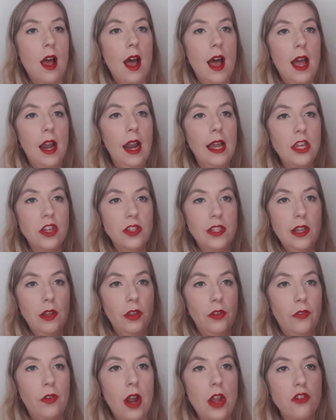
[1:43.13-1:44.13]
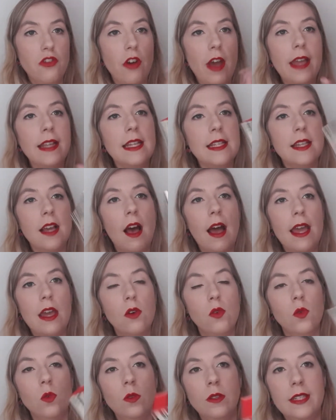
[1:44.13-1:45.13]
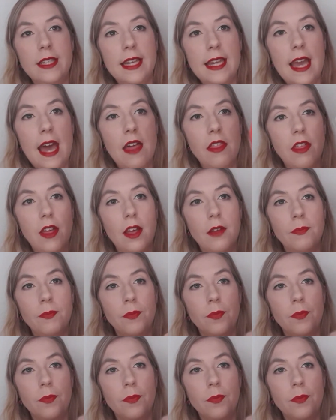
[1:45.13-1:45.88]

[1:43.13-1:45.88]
like you see on the front, trying to tie it all together.